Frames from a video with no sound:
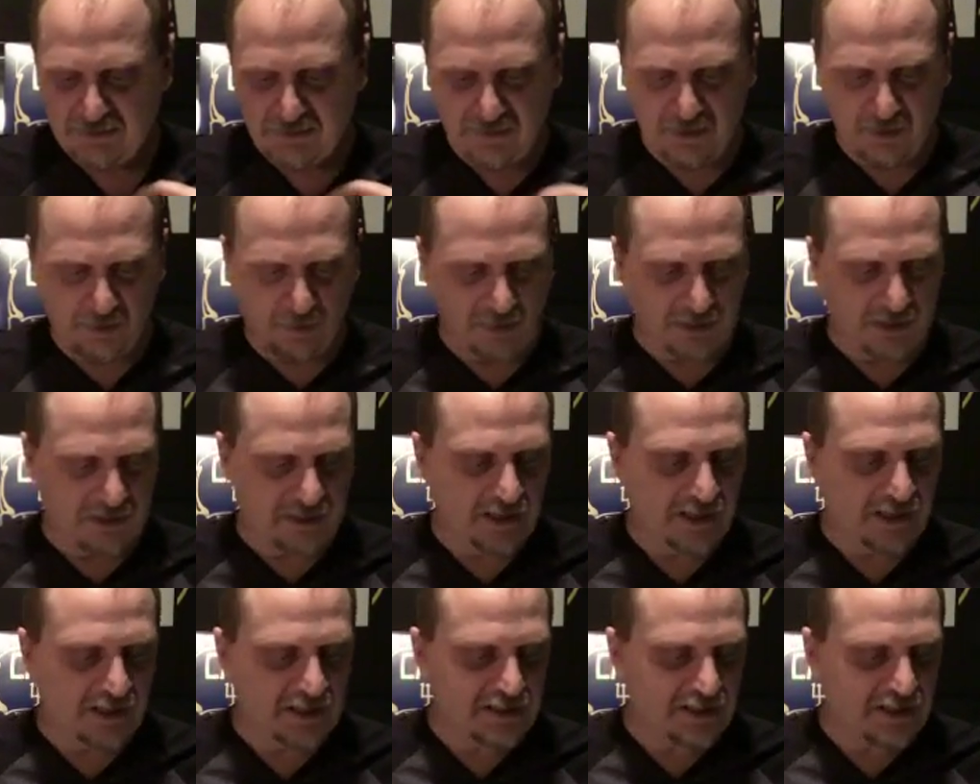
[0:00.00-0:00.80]
You know, once
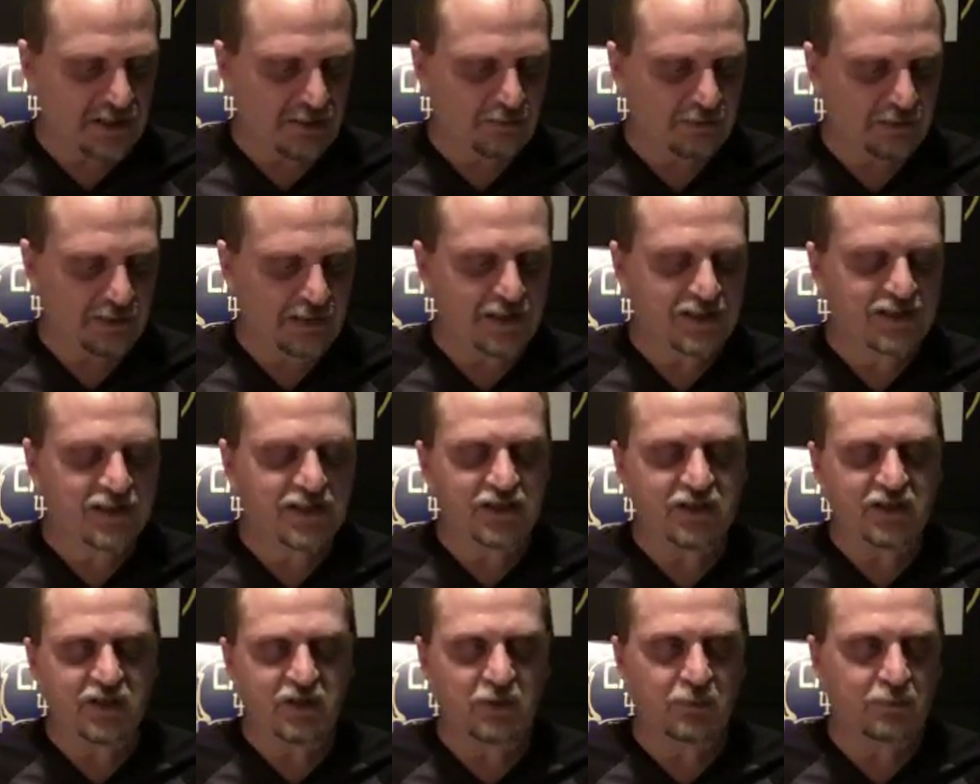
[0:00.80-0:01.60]
again, it's not really
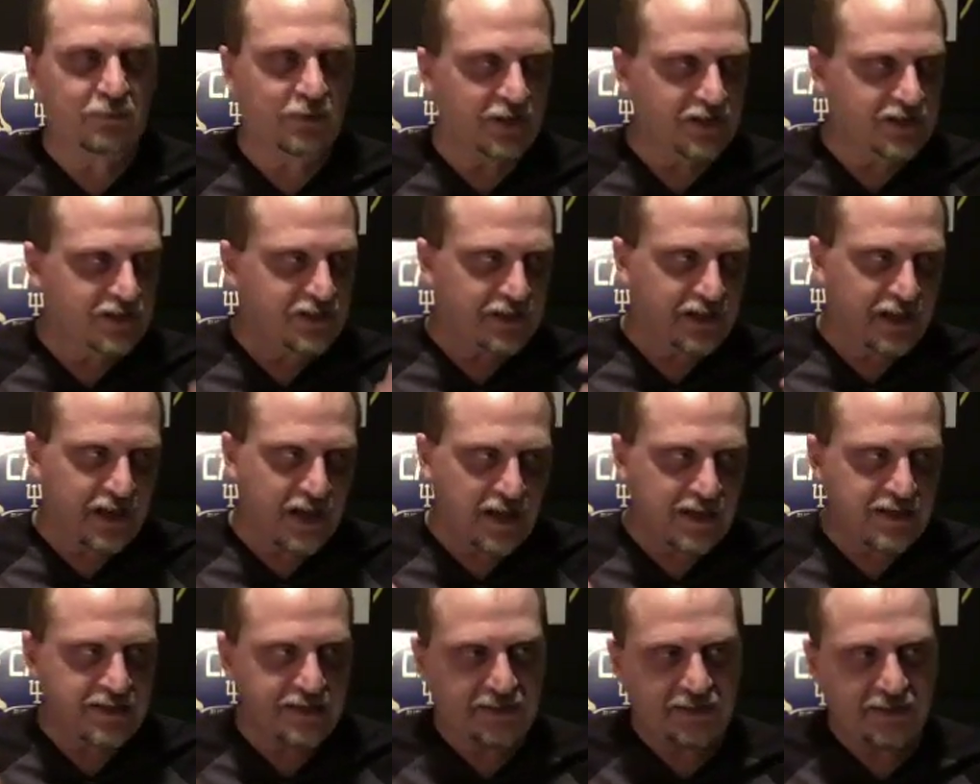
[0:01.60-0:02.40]
essential, but it's a
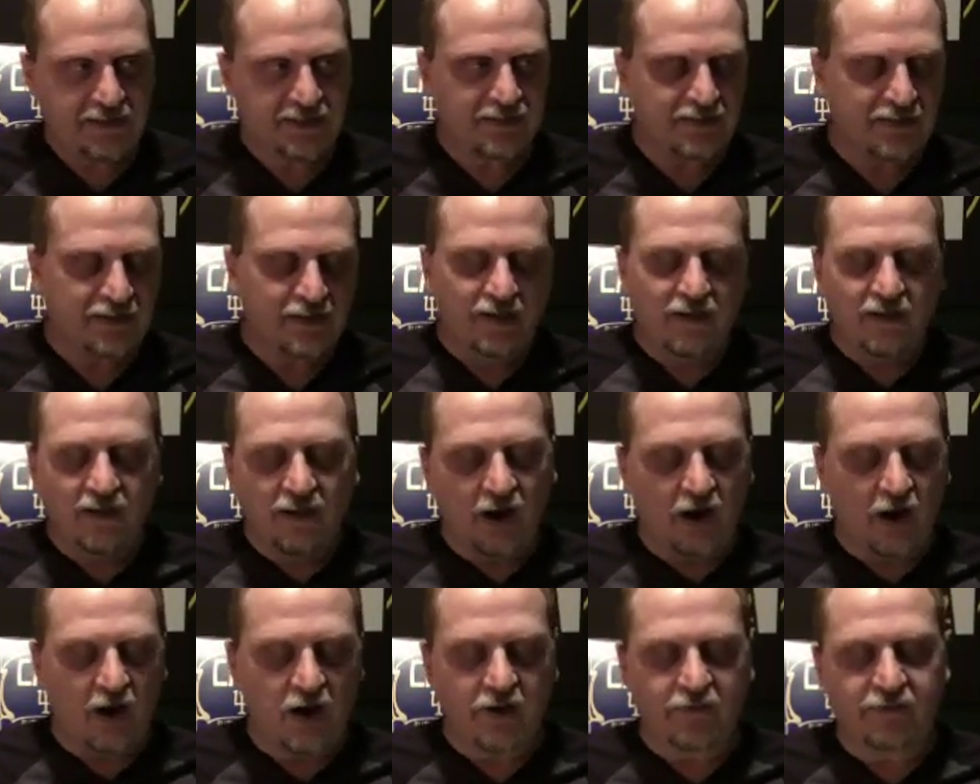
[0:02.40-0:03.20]
nice
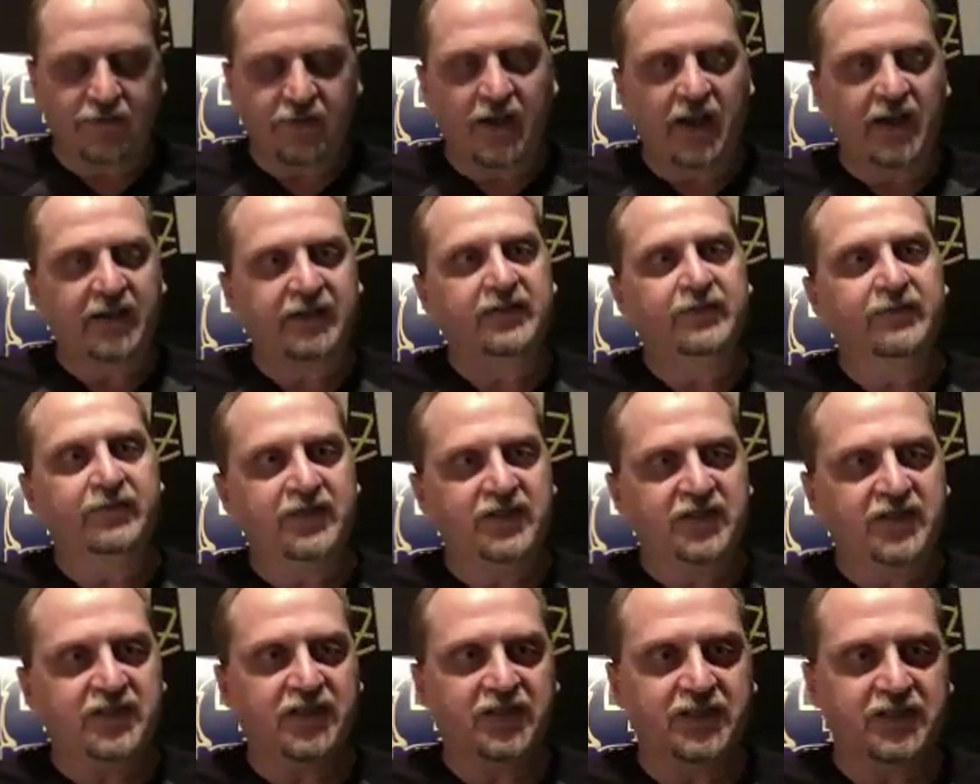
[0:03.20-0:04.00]
artifact of
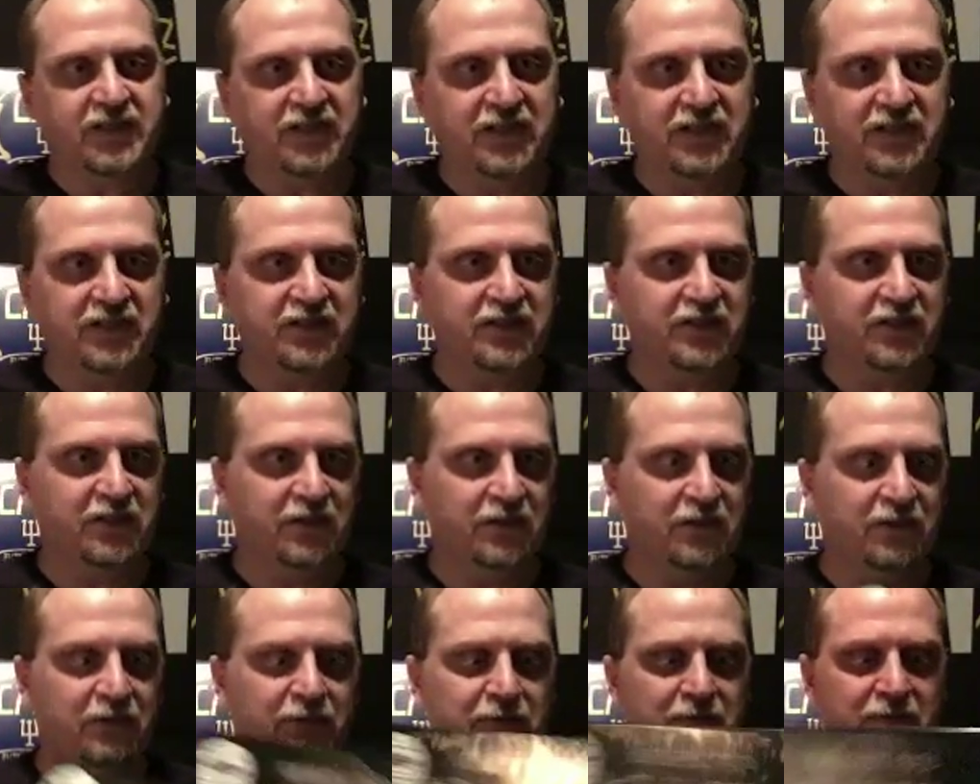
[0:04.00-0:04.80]
the 60s, you
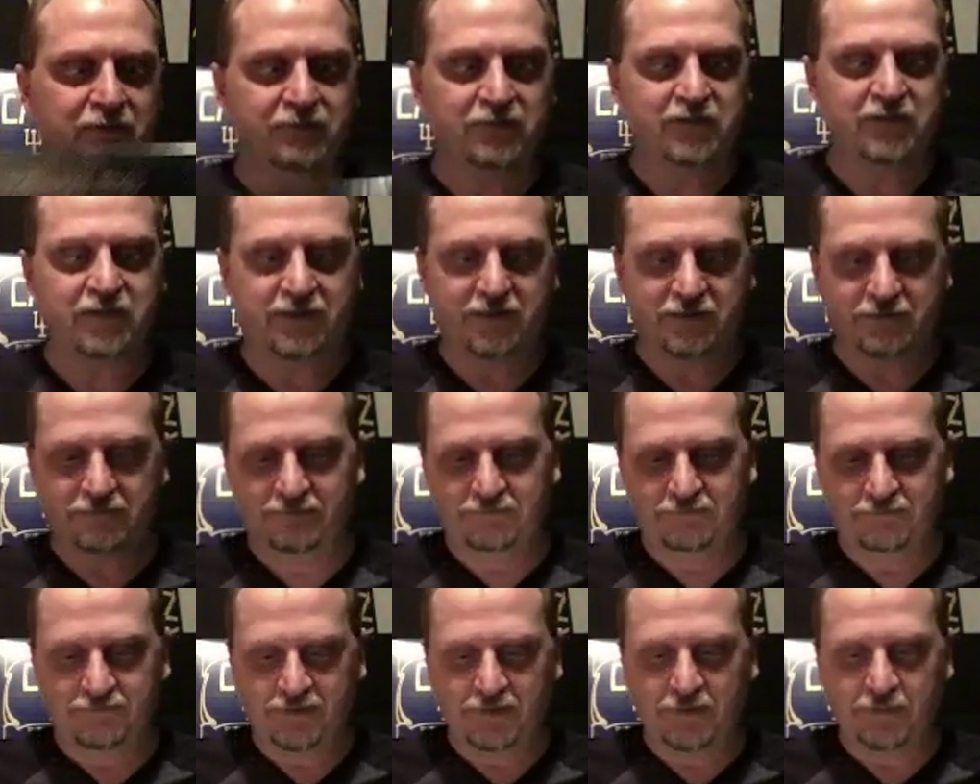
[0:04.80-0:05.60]
know. It was
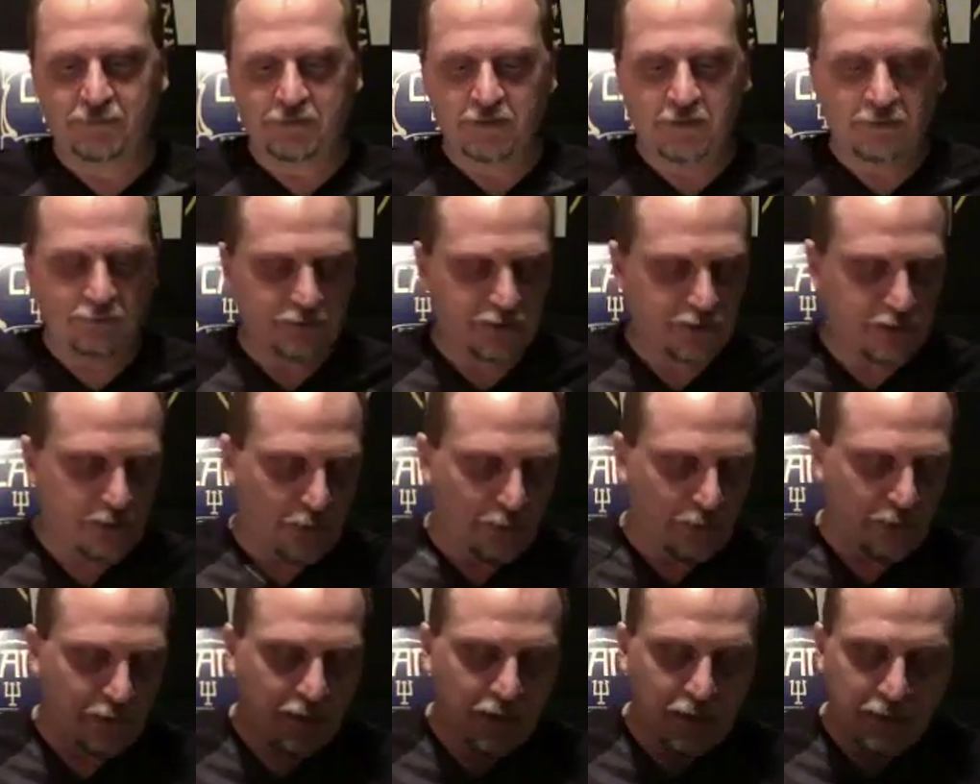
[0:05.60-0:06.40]
something that was
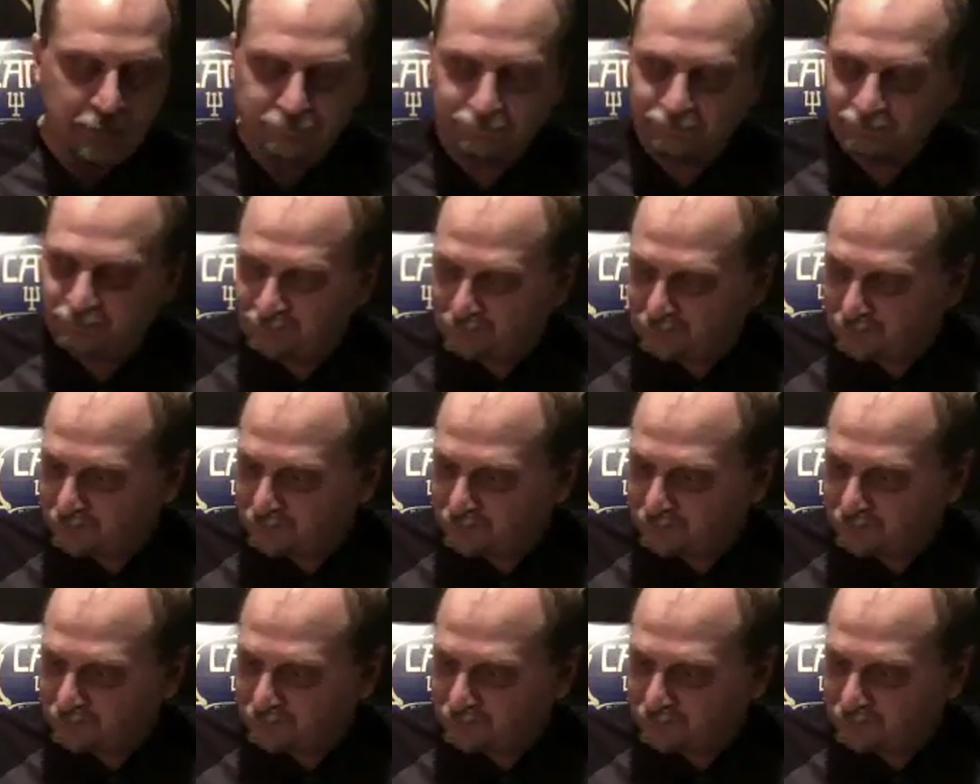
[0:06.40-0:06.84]
going on.